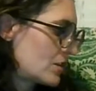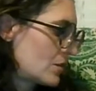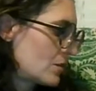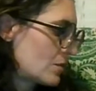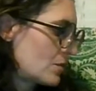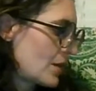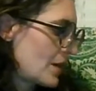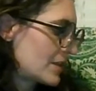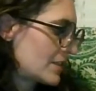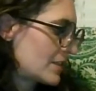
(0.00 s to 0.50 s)
the
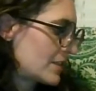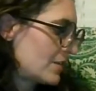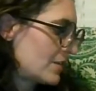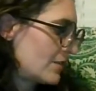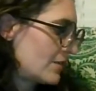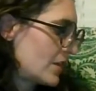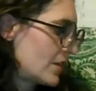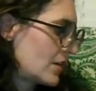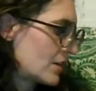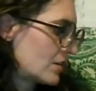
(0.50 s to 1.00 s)
rest
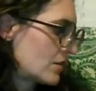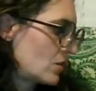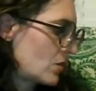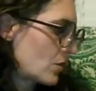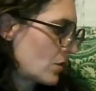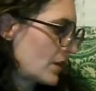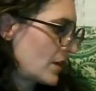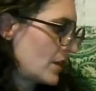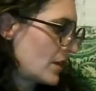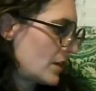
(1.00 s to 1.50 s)
of the
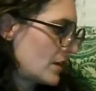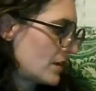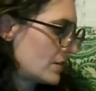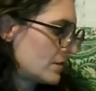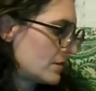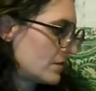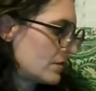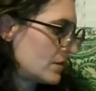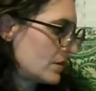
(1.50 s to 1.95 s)
Gloria